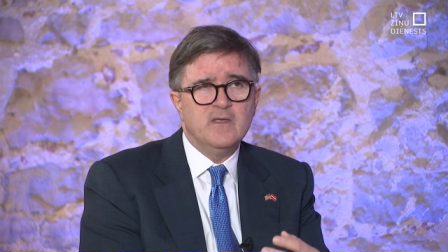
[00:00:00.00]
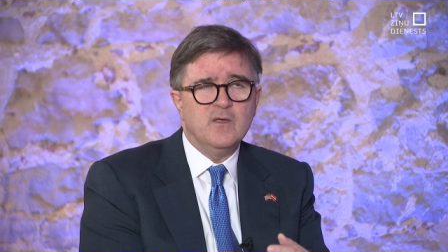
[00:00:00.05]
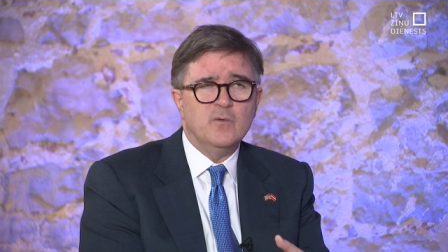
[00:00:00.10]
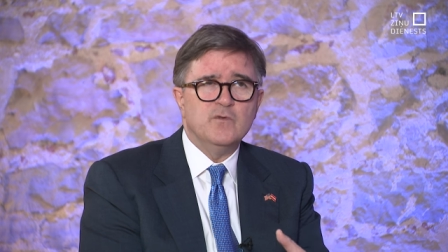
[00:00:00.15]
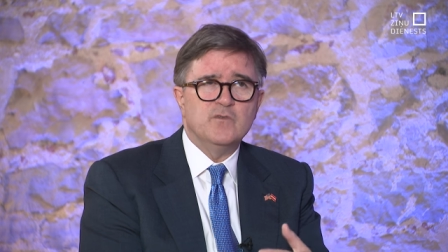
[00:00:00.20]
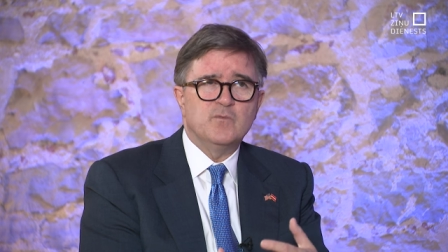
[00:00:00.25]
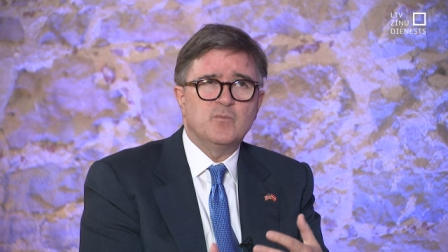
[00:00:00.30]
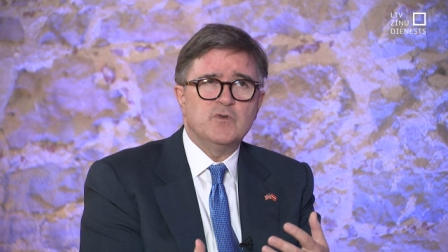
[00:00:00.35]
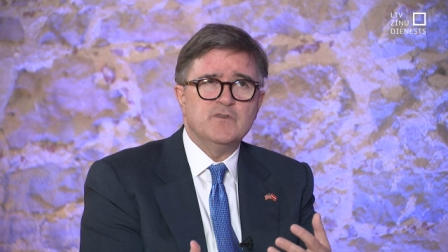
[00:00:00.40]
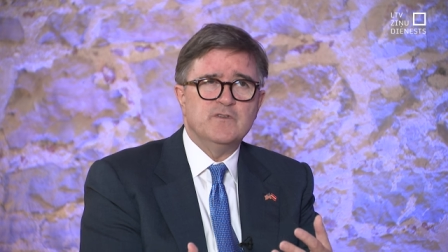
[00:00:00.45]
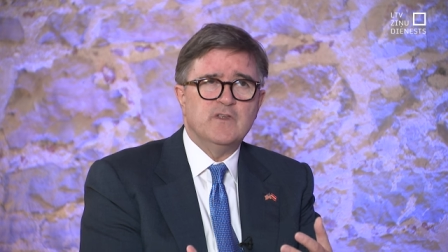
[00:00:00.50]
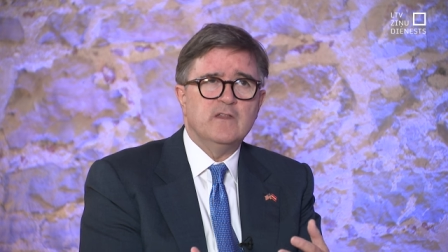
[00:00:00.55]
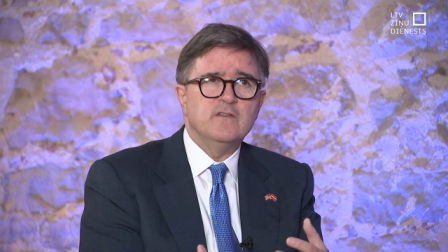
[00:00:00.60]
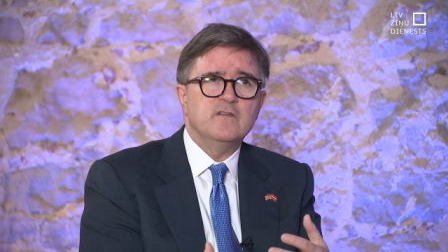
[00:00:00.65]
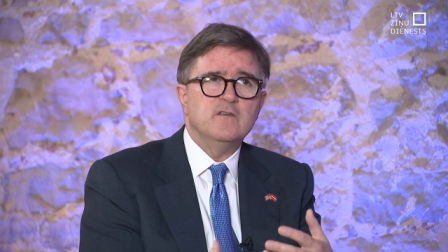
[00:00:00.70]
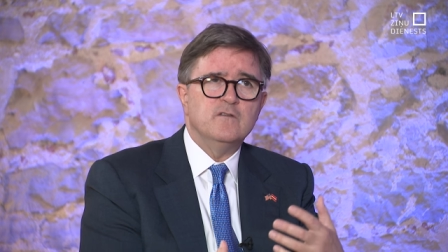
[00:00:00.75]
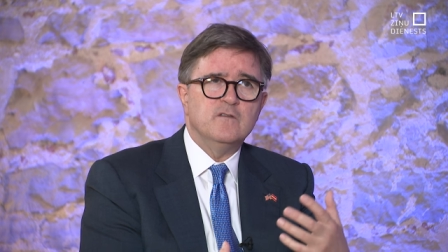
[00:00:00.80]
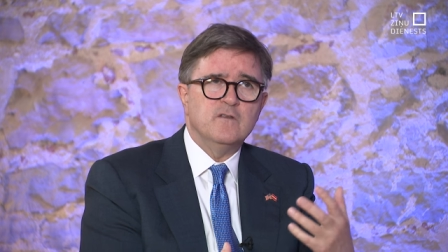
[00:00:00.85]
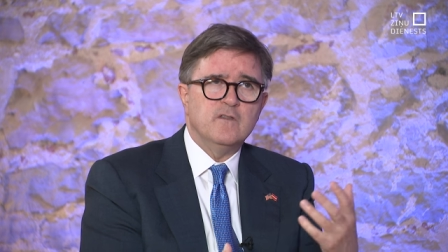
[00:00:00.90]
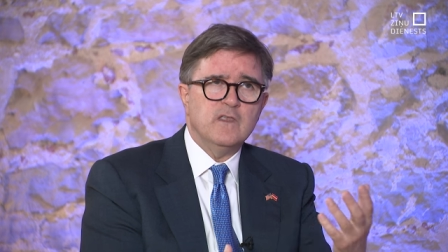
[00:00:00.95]
It was
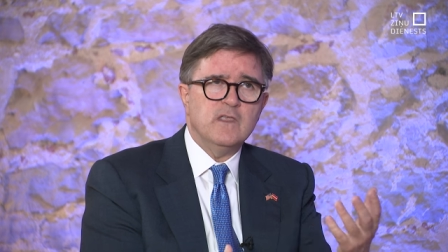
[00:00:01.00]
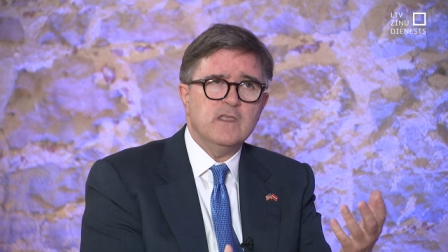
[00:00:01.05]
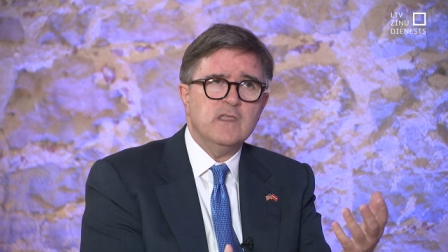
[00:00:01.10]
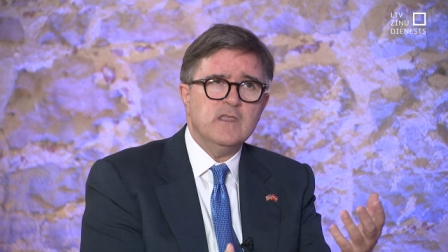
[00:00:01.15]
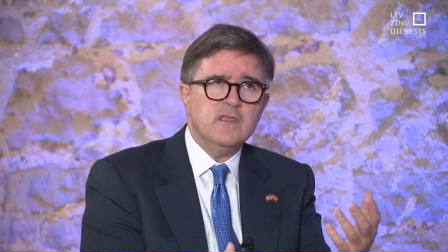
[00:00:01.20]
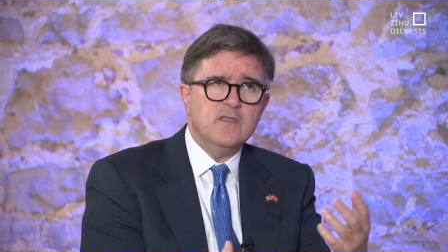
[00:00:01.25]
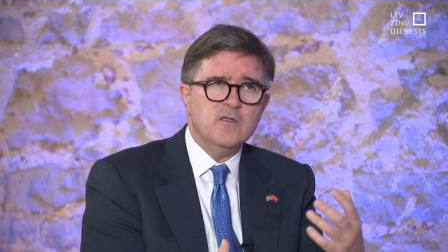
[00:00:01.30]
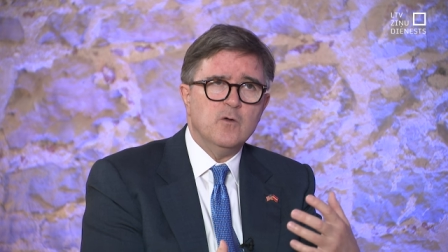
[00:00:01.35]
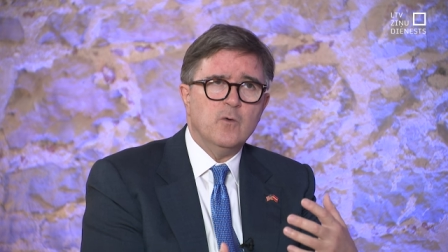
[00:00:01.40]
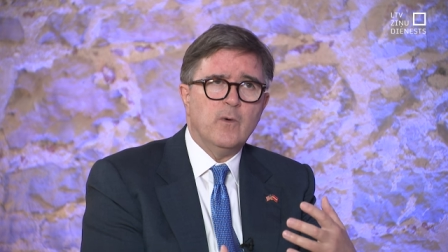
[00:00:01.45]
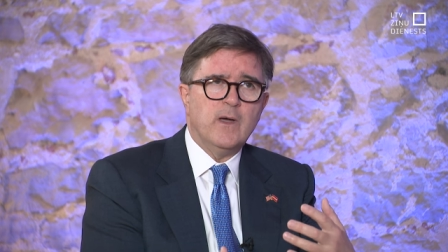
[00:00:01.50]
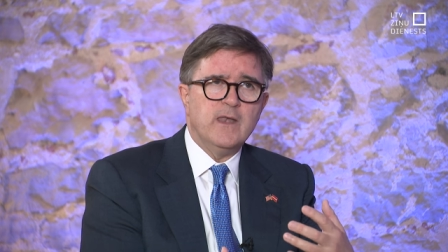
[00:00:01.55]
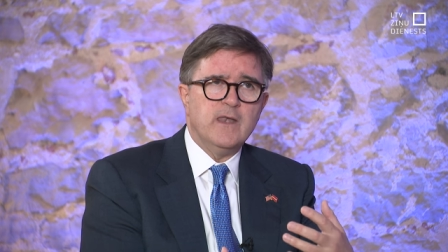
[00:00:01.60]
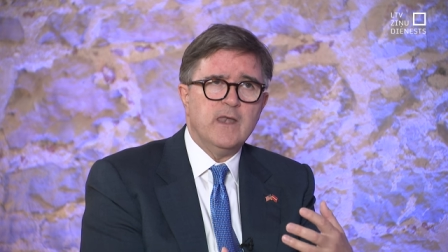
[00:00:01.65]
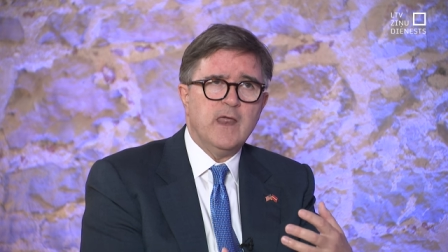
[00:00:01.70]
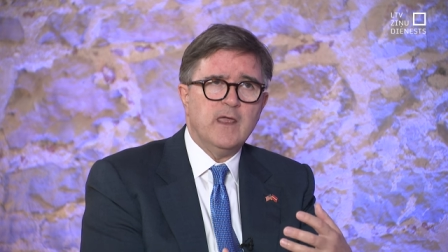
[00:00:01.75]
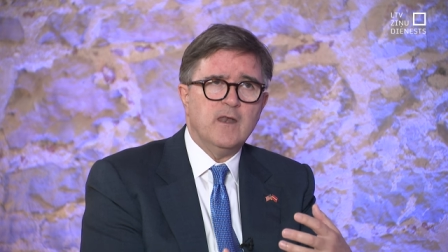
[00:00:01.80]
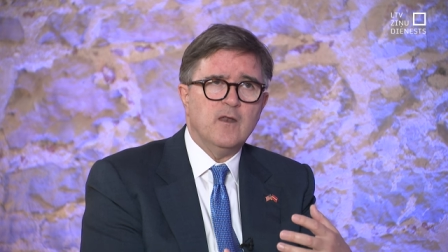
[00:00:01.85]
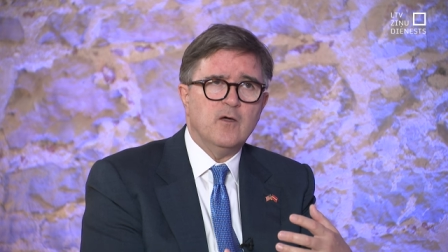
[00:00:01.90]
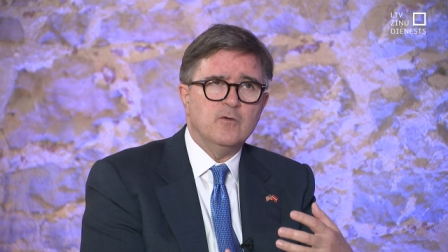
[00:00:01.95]
presented to the EU
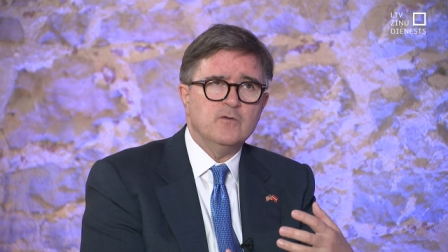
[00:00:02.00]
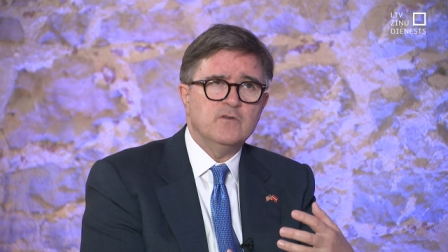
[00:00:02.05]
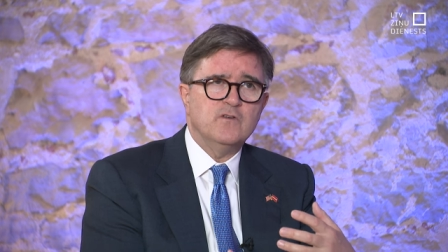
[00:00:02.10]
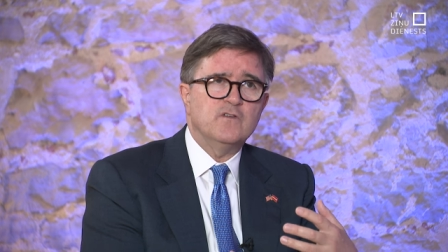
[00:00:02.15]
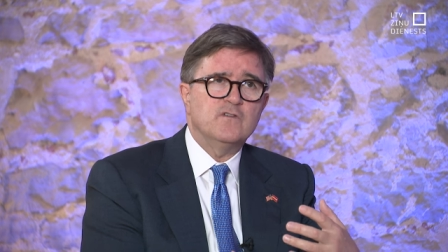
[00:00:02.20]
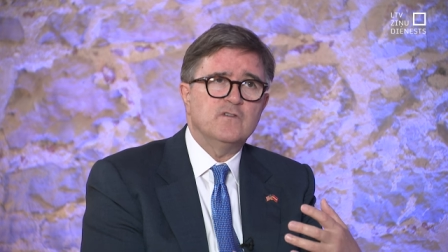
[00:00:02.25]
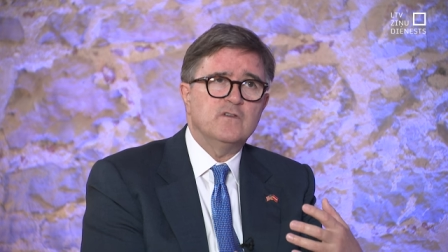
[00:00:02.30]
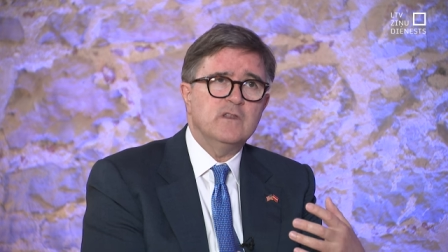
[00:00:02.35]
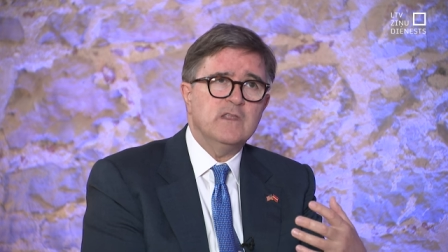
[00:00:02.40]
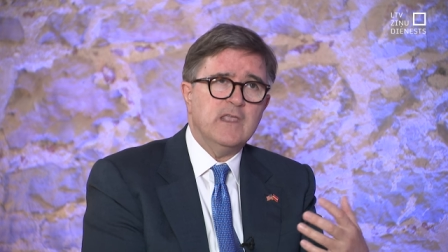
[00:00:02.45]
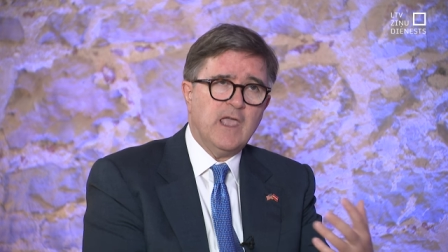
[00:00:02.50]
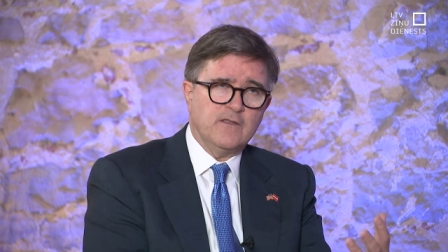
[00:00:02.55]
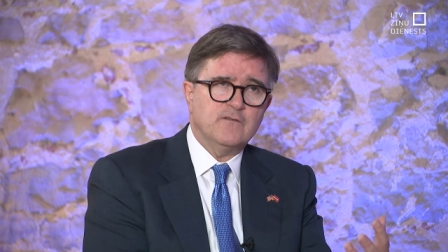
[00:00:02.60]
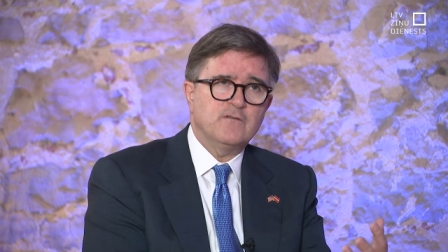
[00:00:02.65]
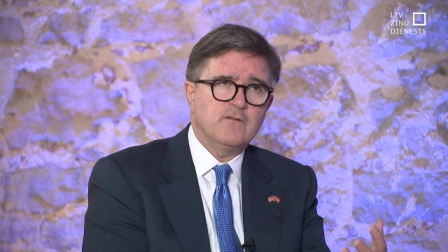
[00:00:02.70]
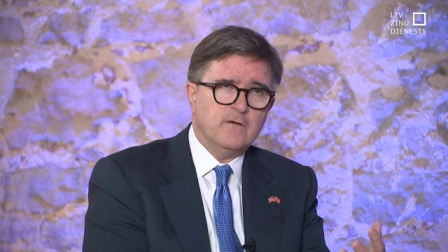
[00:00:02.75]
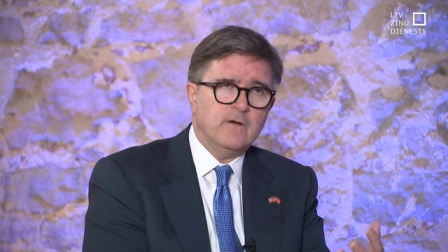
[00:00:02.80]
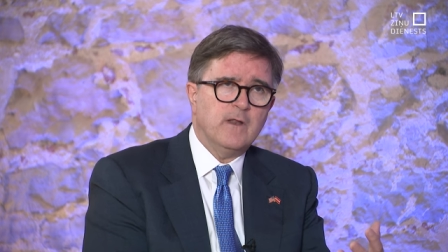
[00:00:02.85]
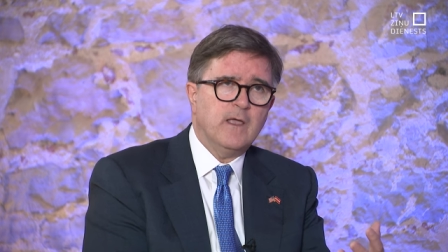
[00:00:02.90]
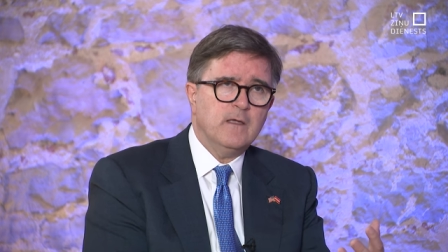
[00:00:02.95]
and NATO just
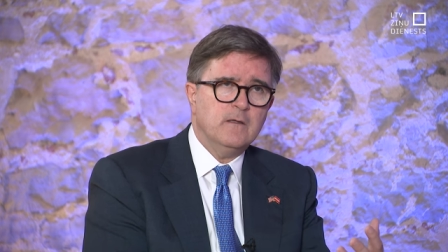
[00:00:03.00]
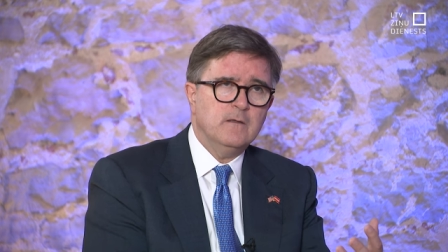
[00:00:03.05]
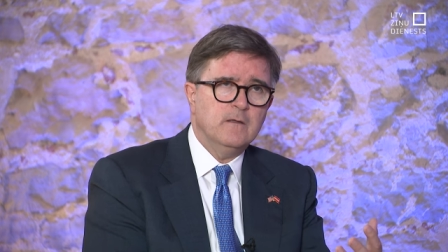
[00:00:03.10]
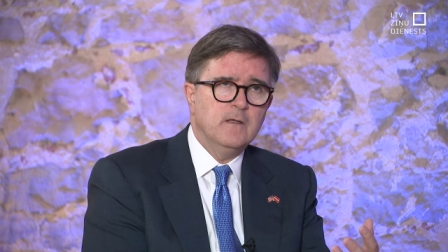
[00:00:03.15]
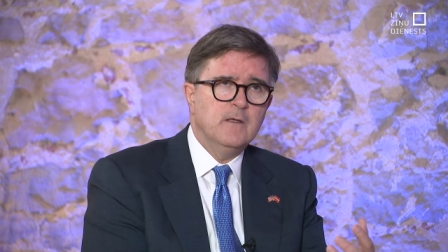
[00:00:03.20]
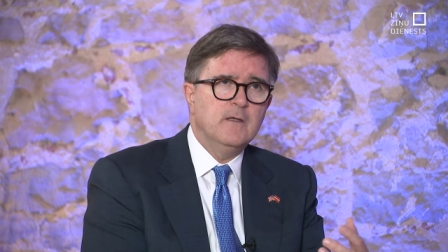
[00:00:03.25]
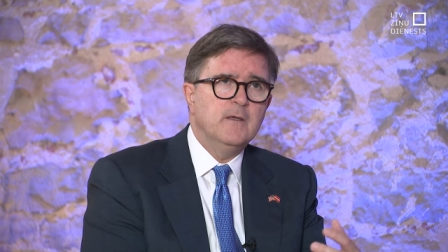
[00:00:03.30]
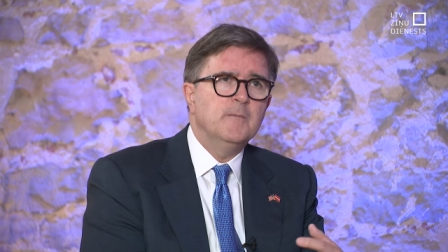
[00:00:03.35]
yesterday.